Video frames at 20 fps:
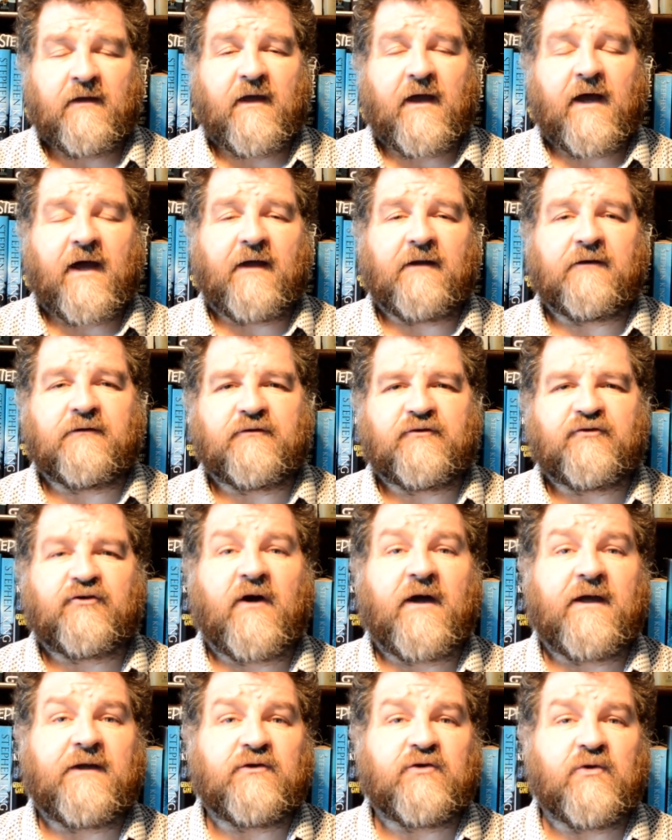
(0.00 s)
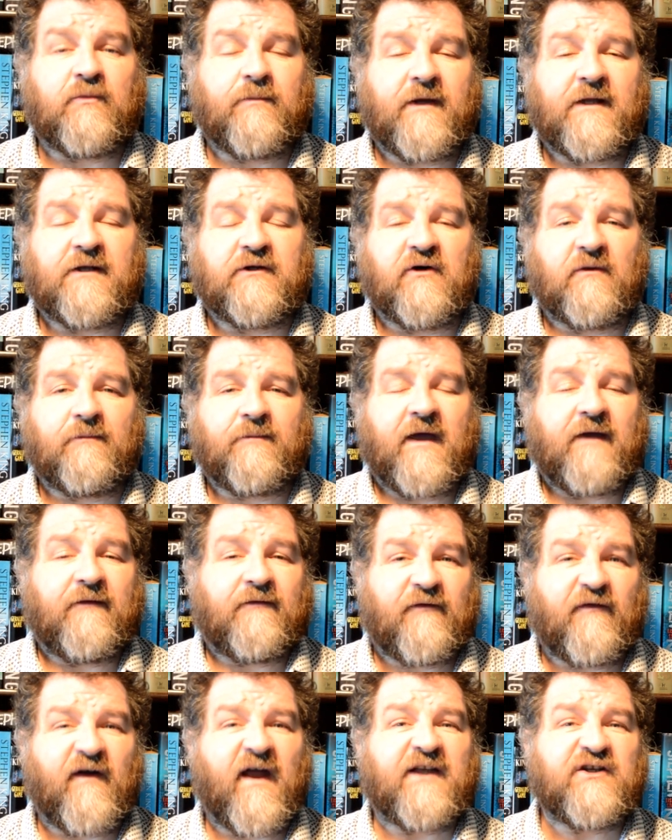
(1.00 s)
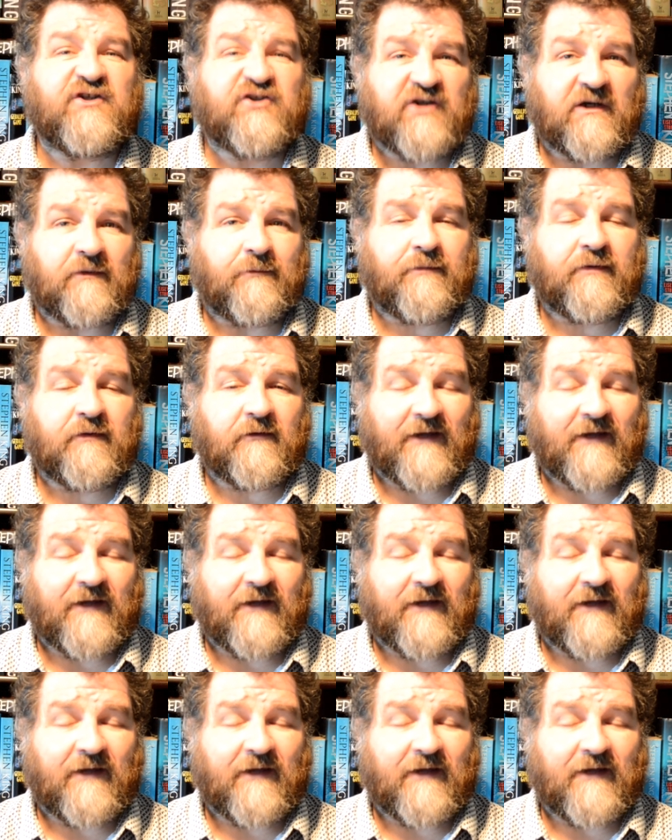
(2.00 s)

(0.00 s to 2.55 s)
and trying to build up a friendship